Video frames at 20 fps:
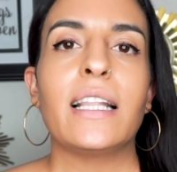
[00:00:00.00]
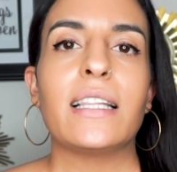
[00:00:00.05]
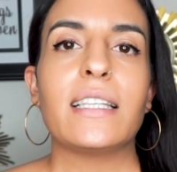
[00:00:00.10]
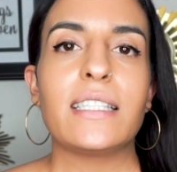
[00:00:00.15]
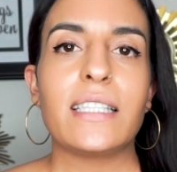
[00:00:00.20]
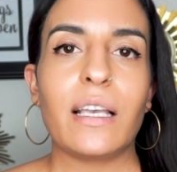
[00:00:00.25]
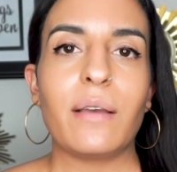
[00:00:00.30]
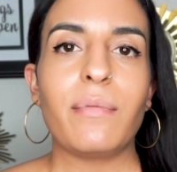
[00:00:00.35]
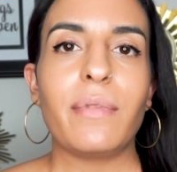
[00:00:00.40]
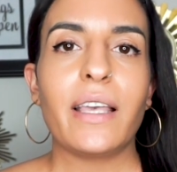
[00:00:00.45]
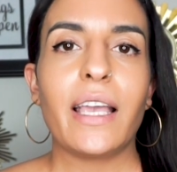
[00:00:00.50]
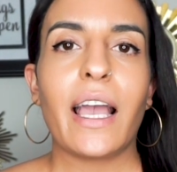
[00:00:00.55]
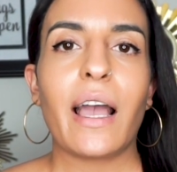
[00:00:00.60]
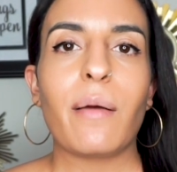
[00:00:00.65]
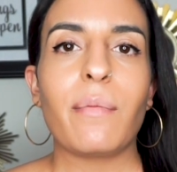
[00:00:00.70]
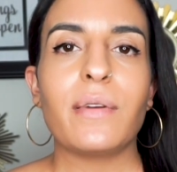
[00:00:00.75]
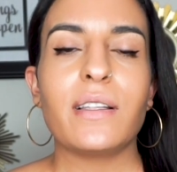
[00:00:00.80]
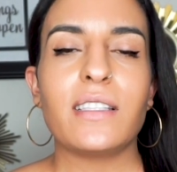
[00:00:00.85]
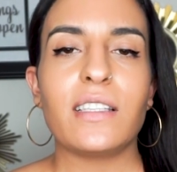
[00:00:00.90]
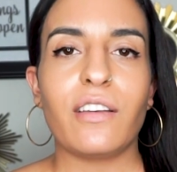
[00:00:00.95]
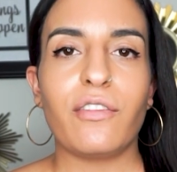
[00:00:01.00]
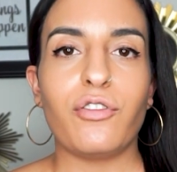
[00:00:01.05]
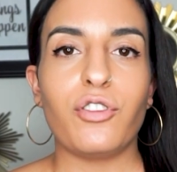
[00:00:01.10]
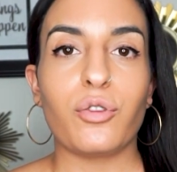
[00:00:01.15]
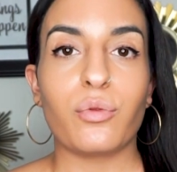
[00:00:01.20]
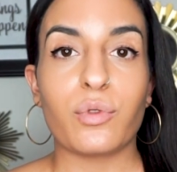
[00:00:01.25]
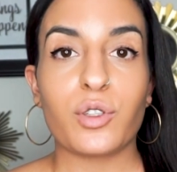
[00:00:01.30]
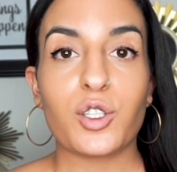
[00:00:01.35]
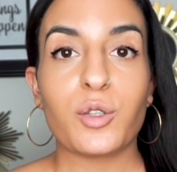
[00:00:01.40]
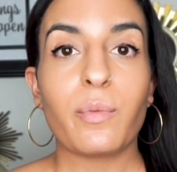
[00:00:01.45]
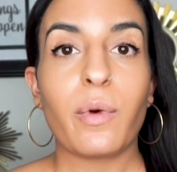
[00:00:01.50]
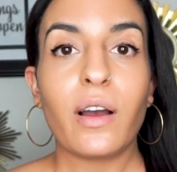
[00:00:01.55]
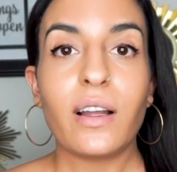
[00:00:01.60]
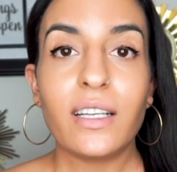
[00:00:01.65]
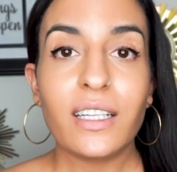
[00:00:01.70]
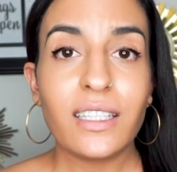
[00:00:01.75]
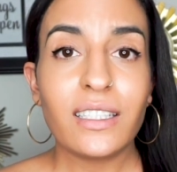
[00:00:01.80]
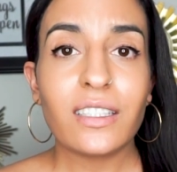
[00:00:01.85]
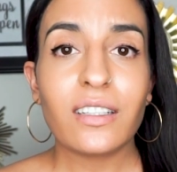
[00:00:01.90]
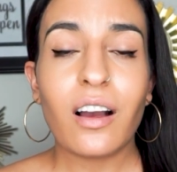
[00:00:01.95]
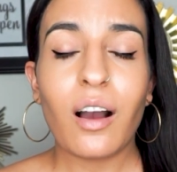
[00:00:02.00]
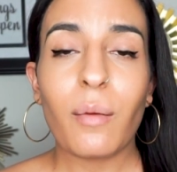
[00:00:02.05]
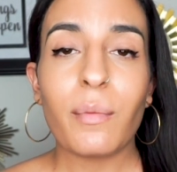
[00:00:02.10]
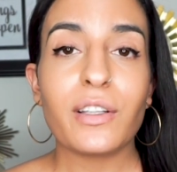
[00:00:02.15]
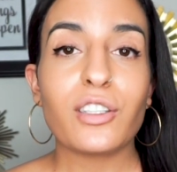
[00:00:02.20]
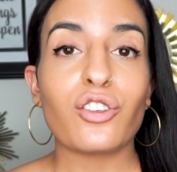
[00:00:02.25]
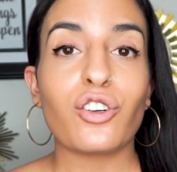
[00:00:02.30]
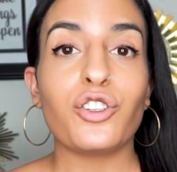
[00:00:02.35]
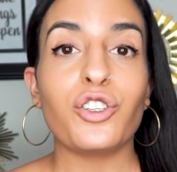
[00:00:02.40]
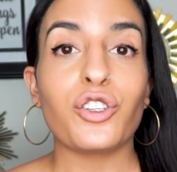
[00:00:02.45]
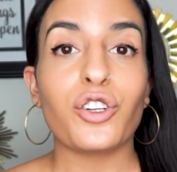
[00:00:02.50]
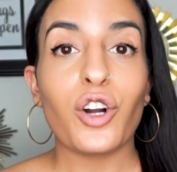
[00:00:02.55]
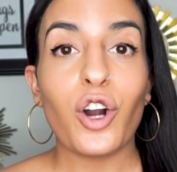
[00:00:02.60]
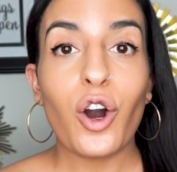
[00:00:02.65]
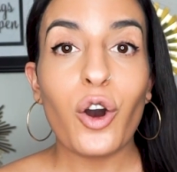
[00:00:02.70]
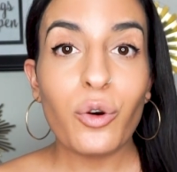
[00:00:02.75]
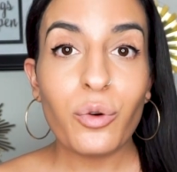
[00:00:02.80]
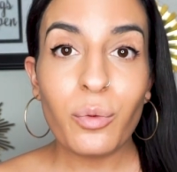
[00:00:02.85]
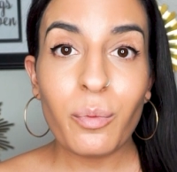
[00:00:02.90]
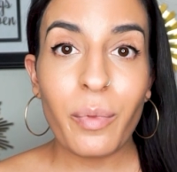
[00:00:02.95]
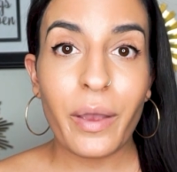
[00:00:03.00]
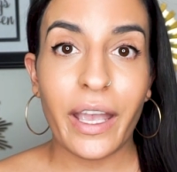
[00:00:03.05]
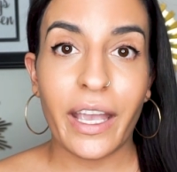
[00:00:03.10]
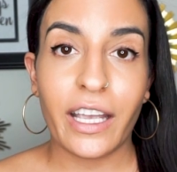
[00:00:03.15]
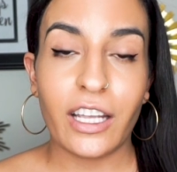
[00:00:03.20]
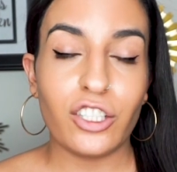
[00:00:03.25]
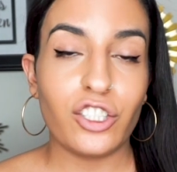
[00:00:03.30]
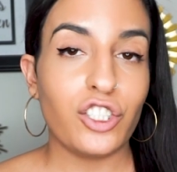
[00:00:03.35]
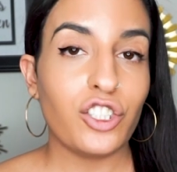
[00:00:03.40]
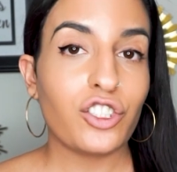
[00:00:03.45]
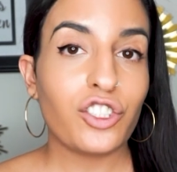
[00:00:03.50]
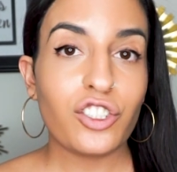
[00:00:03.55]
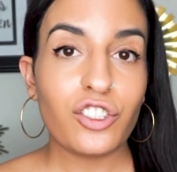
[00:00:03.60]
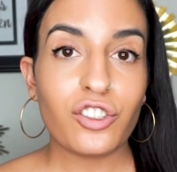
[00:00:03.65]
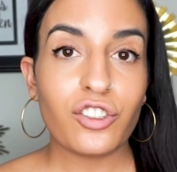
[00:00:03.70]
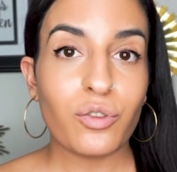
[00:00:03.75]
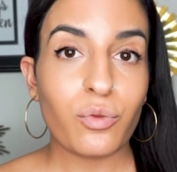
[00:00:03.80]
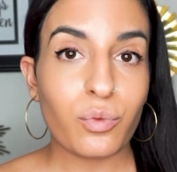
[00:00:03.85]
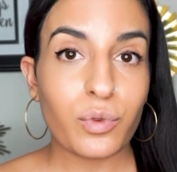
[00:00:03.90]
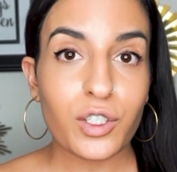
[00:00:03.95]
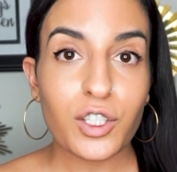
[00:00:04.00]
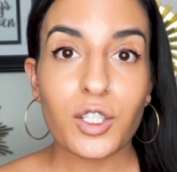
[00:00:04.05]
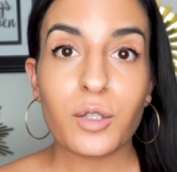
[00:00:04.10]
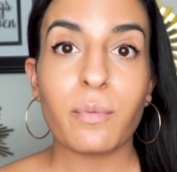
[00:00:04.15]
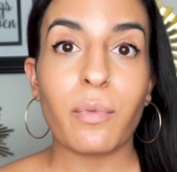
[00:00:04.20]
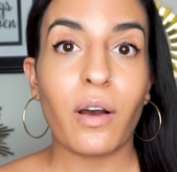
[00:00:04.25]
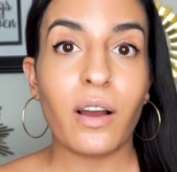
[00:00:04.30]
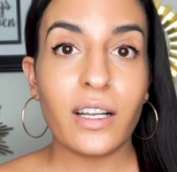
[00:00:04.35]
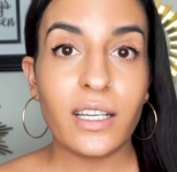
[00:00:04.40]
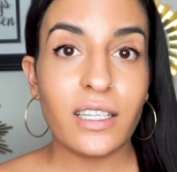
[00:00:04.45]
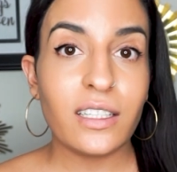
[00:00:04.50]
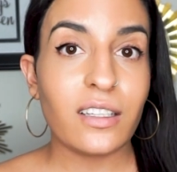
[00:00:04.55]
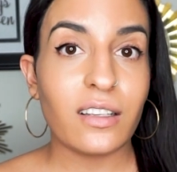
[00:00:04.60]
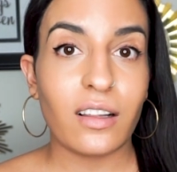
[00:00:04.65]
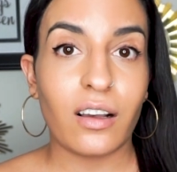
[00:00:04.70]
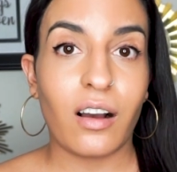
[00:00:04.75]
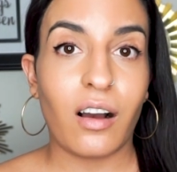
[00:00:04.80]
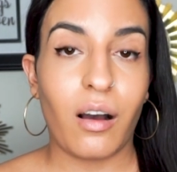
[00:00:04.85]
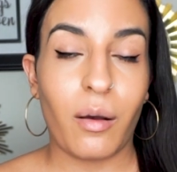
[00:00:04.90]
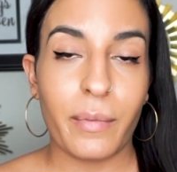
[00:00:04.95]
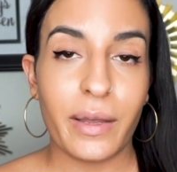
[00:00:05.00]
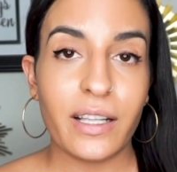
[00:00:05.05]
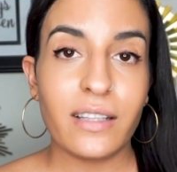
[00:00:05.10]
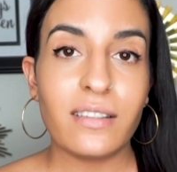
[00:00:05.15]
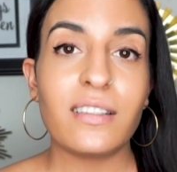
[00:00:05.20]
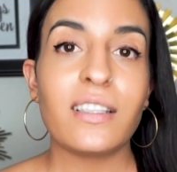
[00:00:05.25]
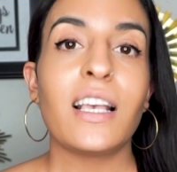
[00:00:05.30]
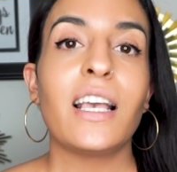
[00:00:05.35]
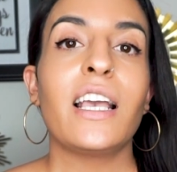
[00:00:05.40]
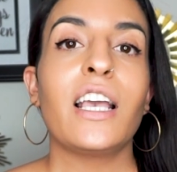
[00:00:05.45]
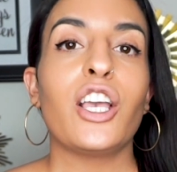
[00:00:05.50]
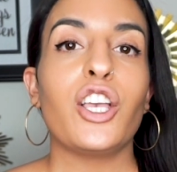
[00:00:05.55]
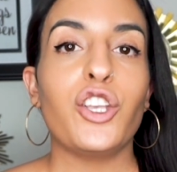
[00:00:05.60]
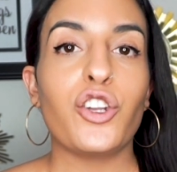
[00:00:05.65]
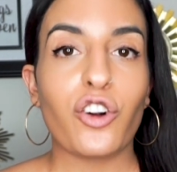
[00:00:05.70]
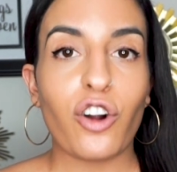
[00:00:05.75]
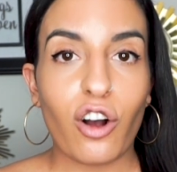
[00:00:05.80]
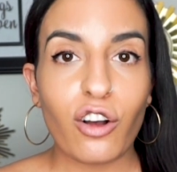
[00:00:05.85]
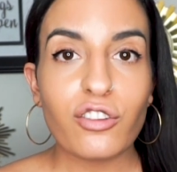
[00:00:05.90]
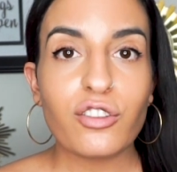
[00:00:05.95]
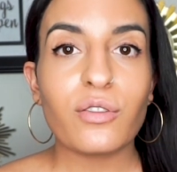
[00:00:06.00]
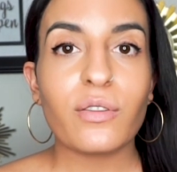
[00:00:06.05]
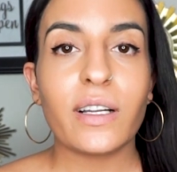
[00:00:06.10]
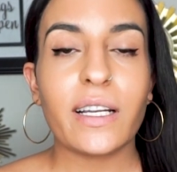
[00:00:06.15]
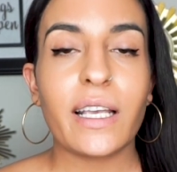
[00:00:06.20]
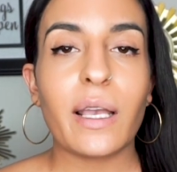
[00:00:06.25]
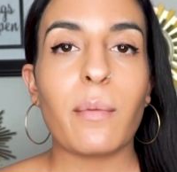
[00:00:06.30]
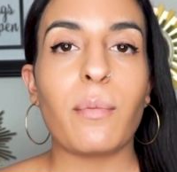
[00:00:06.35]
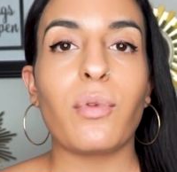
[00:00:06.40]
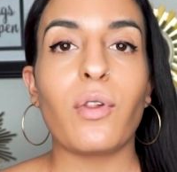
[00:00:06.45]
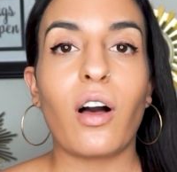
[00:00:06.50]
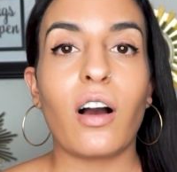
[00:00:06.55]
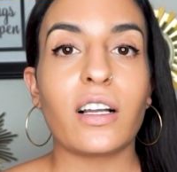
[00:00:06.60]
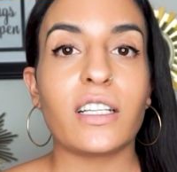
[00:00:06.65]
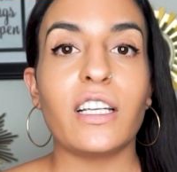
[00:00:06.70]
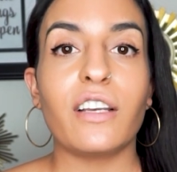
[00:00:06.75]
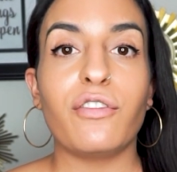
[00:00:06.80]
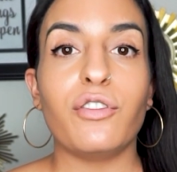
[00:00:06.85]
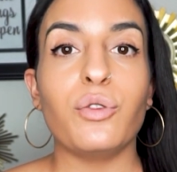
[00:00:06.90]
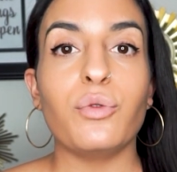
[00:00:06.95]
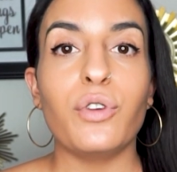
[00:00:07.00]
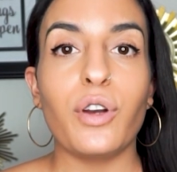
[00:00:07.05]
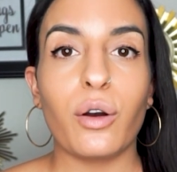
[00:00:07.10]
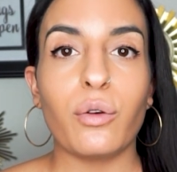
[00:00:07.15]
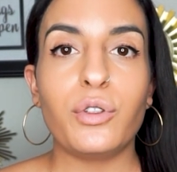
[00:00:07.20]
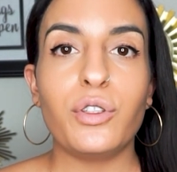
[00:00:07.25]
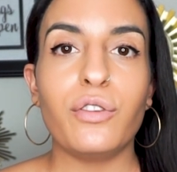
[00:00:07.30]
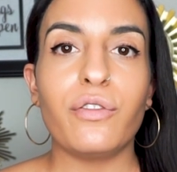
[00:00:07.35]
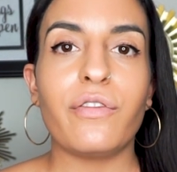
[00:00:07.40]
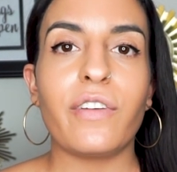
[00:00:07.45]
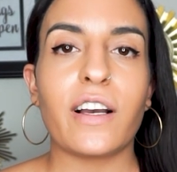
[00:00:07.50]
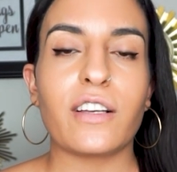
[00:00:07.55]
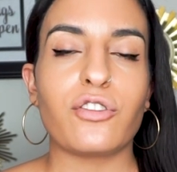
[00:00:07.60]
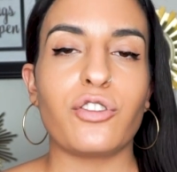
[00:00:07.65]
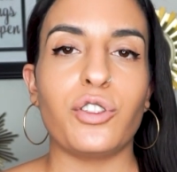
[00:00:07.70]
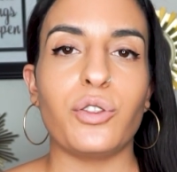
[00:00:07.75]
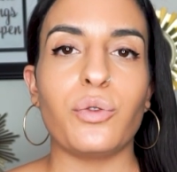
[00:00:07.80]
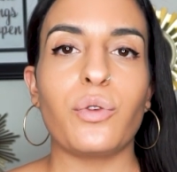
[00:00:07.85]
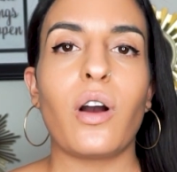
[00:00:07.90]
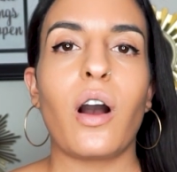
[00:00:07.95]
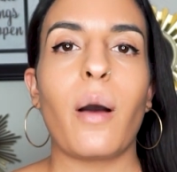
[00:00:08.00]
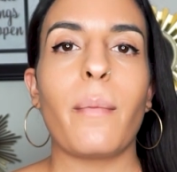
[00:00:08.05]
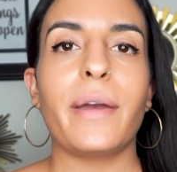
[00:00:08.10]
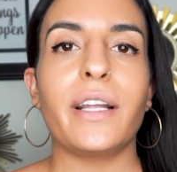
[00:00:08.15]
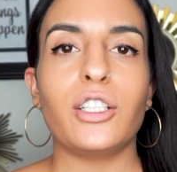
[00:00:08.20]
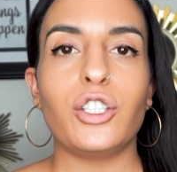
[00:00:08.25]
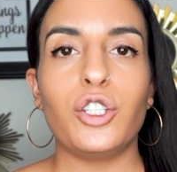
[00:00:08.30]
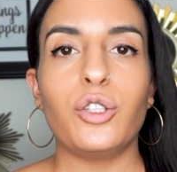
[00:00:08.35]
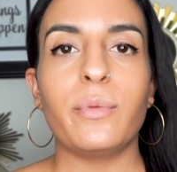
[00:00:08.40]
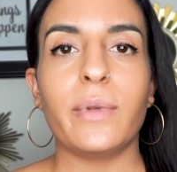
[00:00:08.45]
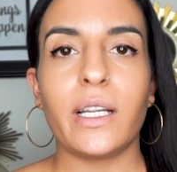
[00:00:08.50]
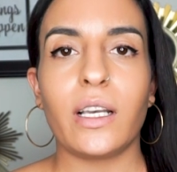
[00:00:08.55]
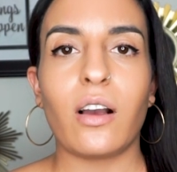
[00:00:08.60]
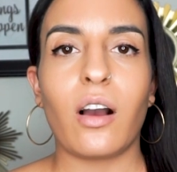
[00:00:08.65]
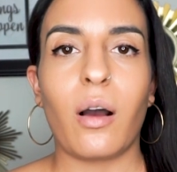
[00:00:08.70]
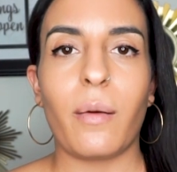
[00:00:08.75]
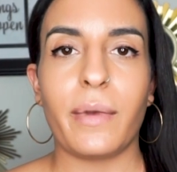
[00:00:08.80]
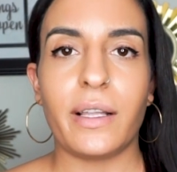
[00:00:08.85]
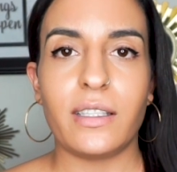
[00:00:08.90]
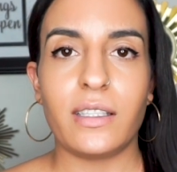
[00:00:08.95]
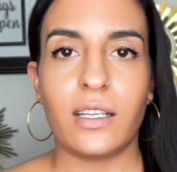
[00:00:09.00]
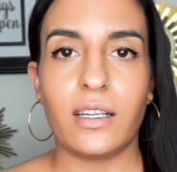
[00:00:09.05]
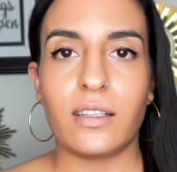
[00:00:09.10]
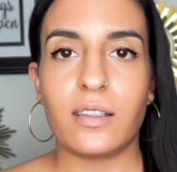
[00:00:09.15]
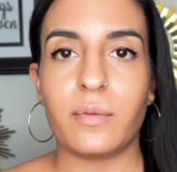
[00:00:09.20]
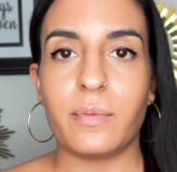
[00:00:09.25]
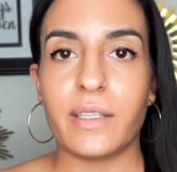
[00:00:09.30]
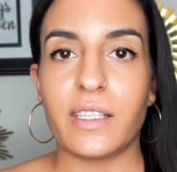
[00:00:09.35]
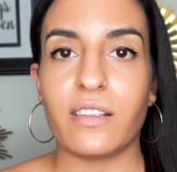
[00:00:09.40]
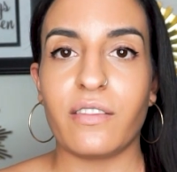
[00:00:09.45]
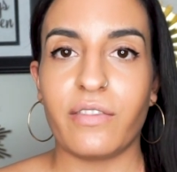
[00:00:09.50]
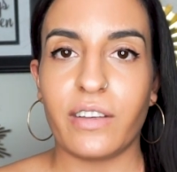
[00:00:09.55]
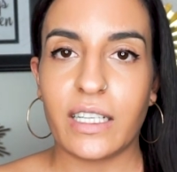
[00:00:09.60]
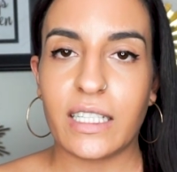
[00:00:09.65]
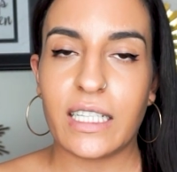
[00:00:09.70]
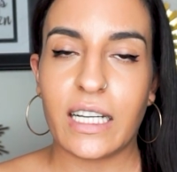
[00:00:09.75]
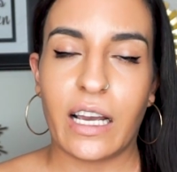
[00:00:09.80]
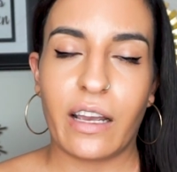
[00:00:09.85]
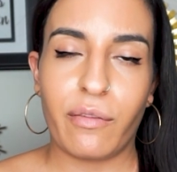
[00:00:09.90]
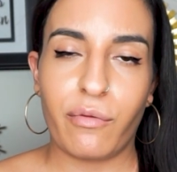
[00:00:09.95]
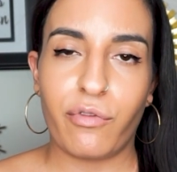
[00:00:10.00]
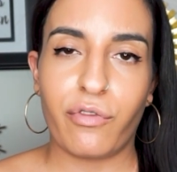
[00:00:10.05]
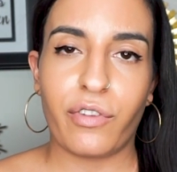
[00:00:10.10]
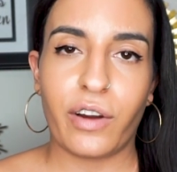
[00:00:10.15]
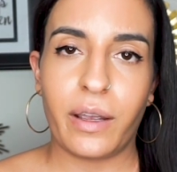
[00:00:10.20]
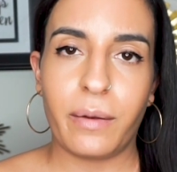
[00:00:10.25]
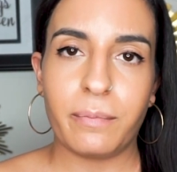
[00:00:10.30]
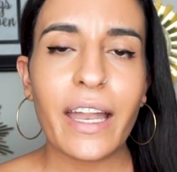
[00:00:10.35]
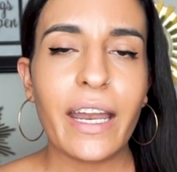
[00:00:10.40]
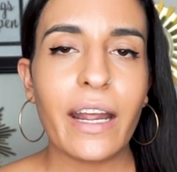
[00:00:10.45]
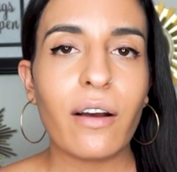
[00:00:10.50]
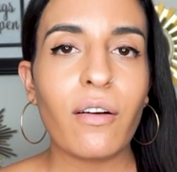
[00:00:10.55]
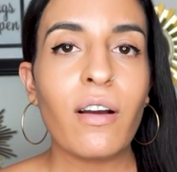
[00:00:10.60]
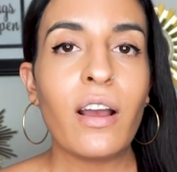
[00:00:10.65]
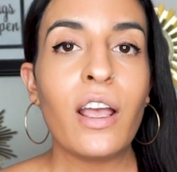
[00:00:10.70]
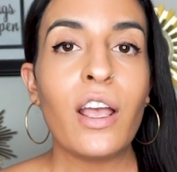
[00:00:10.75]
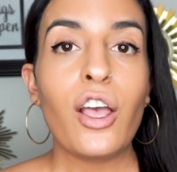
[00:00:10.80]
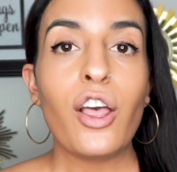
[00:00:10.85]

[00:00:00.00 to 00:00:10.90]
The same thing happens if you're responding to comments on your own page. You're just responding to the comments. You're also gonna get blocked if you go too fast or you comment too many comments in a specific time frame. Now,